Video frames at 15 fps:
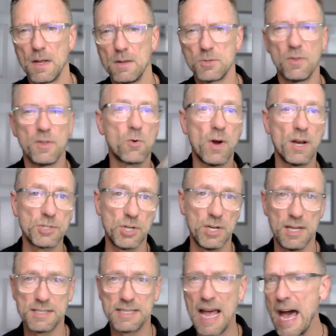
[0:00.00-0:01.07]
So the question
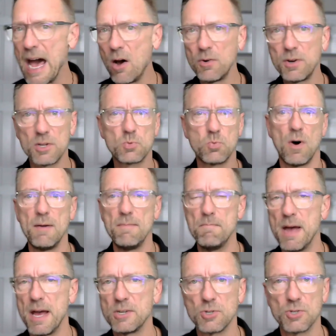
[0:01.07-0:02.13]
is, how does one
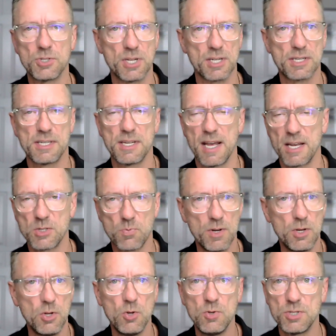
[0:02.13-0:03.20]
measure success
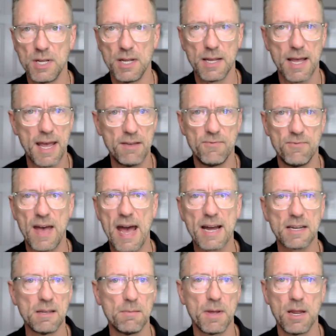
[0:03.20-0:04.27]
when using a
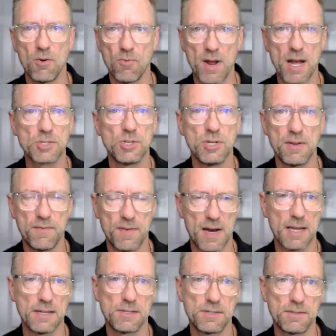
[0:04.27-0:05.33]
vacuum erection
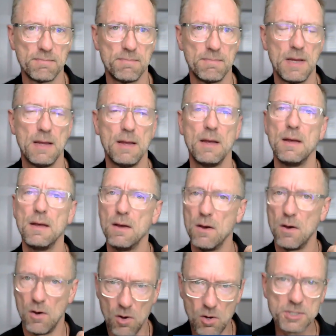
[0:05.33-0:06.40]
device?
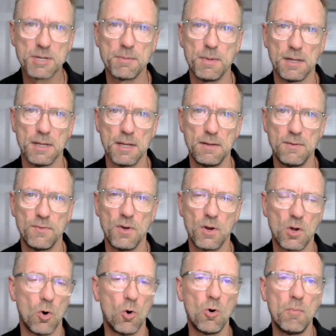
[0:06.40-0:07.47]
Ultimately, the
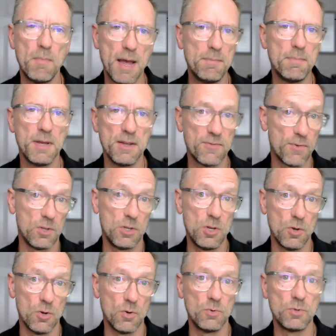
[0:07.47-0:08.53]
goal may be for
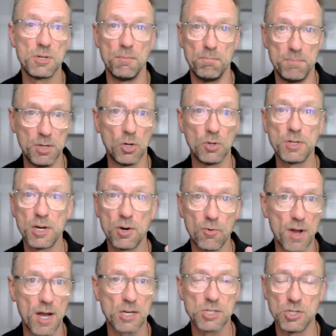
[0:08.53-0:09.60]
you to build an
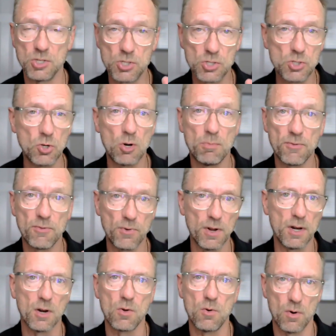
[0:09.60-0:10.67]
erection suitable for
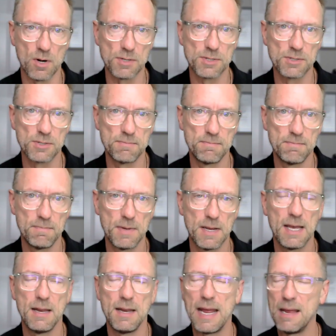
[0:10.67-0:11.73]
intercourse
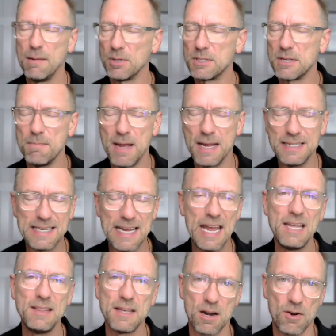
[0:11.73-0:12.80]
and able to
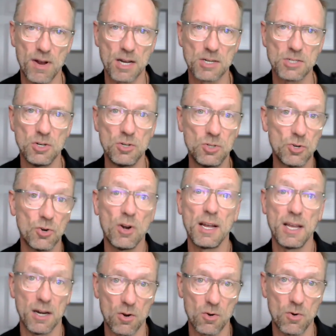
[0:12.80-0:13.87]
maintain that erection during
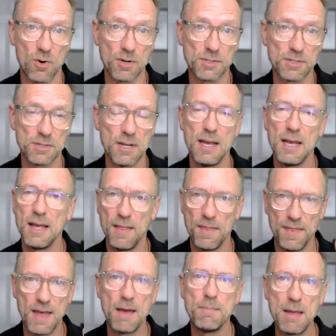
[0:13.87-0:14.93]
intercourse.
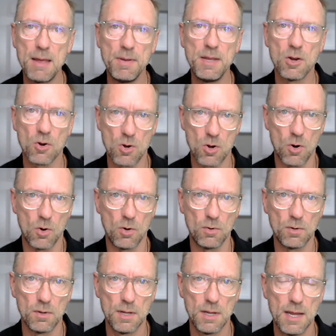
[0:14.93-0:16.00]
That may be your goal.
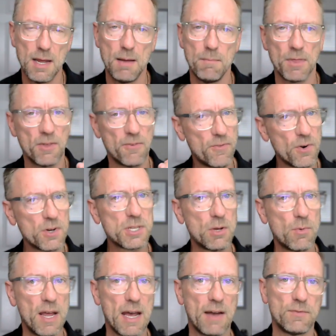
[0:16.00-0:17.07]
But the first thing
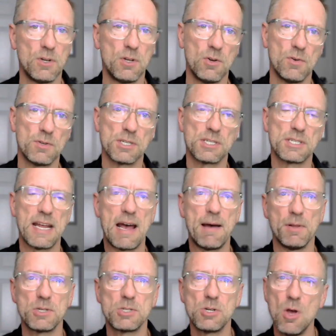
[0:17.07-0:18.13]
we have to do is
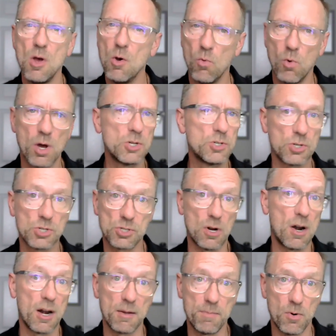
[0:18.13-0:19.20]
establish what is your
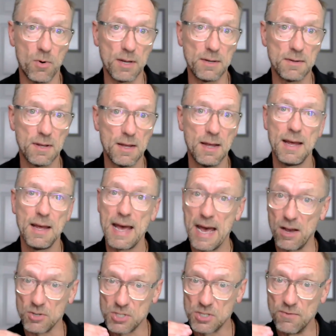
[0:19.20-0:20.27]
starting point?
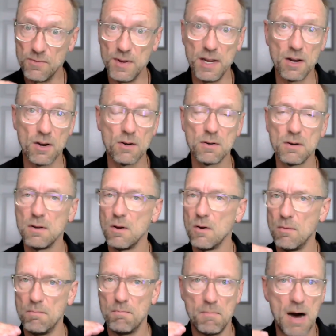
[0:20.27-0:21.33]
How severe,
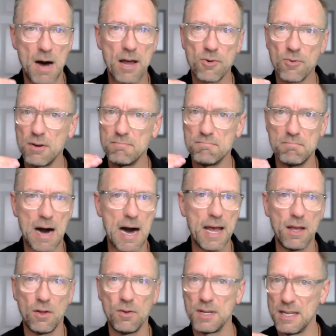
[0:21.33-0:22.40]
moderate,
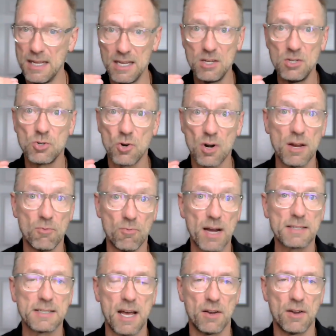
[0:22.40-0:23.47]
mild is your
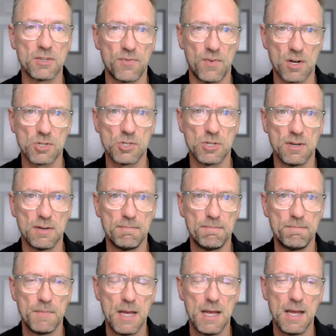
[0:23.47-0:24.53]
erectile dysfunction?
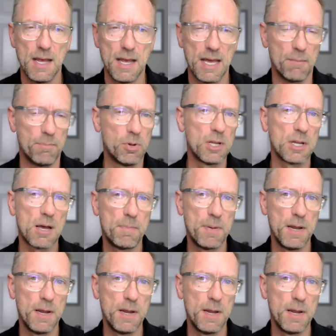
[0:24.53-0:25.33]
And I'm pulling up